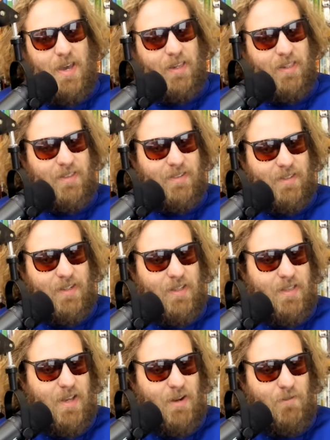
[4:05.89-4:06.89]
He's
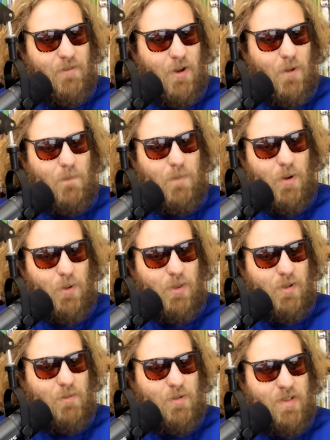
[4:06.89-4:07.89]
leading the NFL both
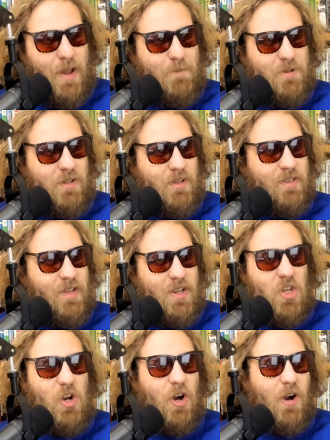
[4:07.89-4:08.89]
in receptions and
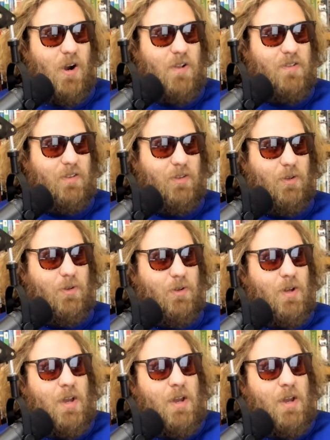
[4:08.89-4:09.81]
yards. Little